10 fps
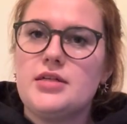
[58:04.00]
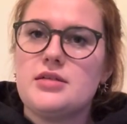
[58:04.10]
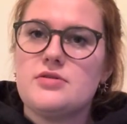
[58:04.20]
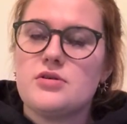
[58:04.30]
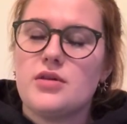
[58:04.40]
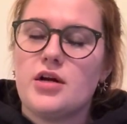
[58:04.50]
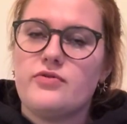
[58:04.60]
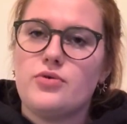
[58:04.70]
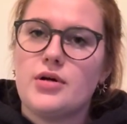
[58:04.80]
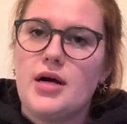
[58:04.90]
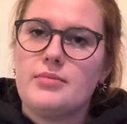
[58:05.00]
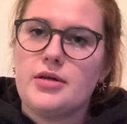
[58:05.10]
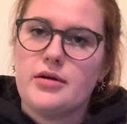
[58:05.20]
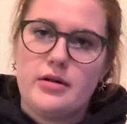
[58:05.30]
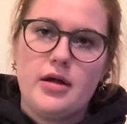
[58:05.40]
and so therefore I'm going
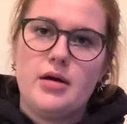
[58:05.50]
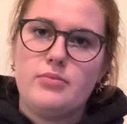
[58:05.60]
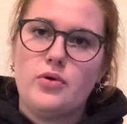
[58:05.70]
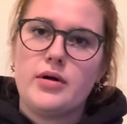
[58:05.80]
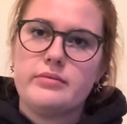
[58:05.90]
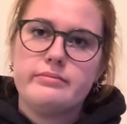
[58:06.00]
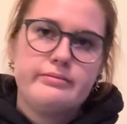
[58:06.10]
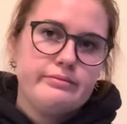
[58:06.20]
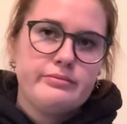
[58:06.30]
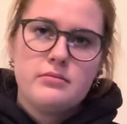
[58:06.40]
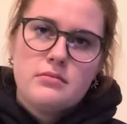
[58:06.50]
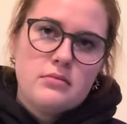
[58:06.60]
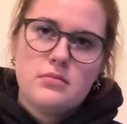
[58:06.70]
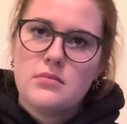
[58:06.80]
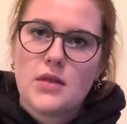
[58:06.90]
to clot more.
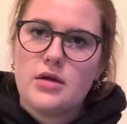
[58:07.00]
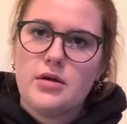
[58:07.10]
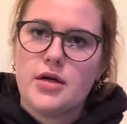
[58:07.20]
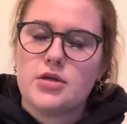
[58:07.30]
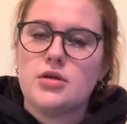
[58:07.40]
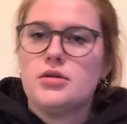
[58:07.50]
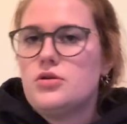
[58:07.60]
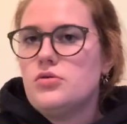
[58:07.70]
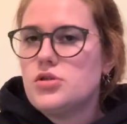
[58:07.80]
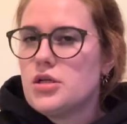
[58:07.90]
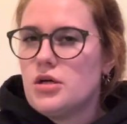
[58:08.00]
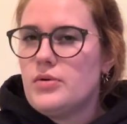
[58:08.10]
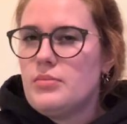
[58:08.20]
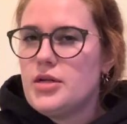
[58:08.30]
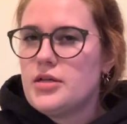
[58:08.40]
Not good. You usually don't
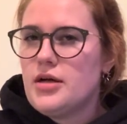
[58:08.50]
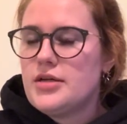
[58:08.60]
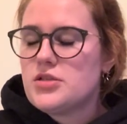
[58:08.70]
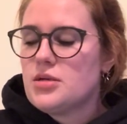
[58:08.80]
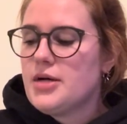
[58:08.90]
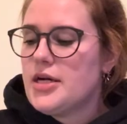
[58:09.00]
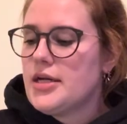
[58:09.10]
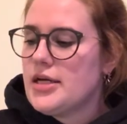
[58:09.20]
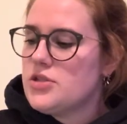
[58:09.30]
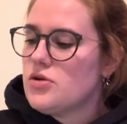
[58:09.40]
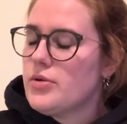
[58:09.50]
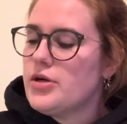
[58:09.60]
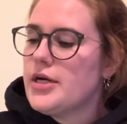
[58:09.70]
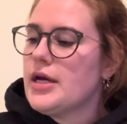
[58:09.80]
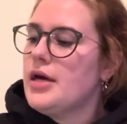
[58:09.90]
want blood clots in your body, in case you're
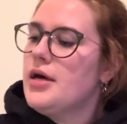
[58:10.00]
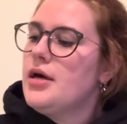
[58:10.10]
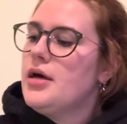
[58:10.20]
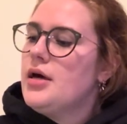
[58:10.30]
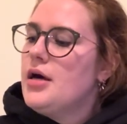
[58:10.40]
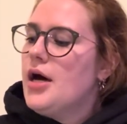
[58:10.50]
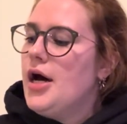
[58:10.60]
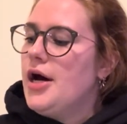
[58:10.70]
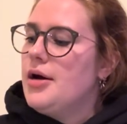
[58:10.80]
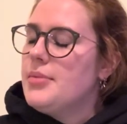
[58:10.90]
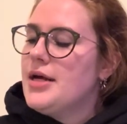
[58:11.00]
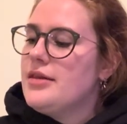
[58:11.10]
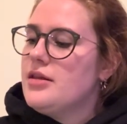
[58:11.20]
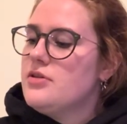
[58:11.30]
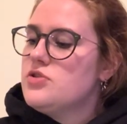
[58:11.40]
wondering. And
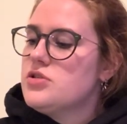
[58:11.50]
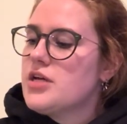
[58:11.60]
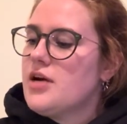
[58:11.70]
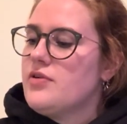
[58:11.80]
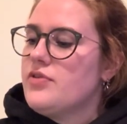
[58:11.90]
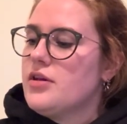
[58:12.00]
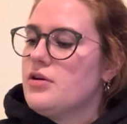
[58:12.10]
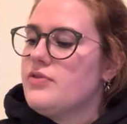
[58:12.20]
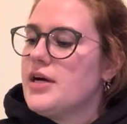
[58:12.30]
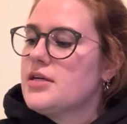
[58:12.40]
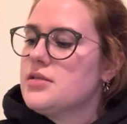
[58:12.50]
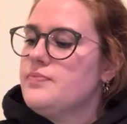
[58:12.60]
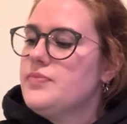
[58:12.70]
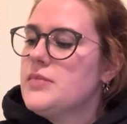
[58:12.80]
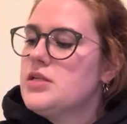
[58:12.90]
then this is just kind of a fun little fact.
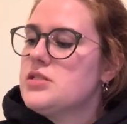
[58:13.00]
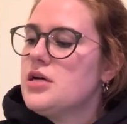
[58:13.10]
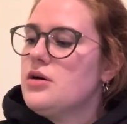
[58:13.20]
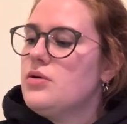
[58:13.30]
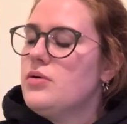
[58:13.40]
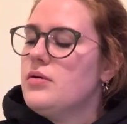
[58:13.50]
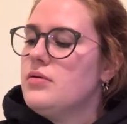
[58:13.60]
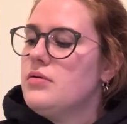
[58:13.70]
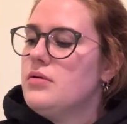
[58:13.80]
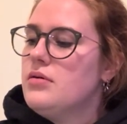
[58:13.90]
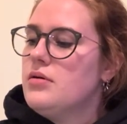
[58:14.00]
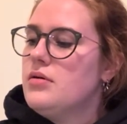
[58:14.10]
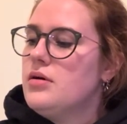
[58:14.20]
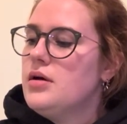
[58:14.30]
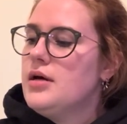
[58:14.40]
So
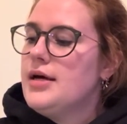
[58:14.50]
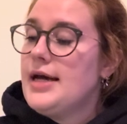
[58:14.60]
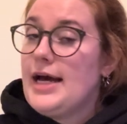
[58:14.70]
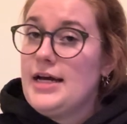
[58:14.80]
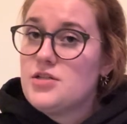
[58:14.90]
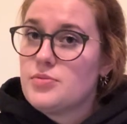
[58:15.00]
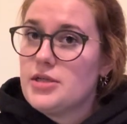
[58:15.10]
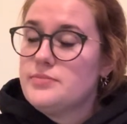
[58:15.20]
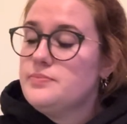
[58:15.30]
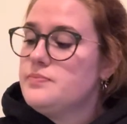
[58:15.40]
aspirin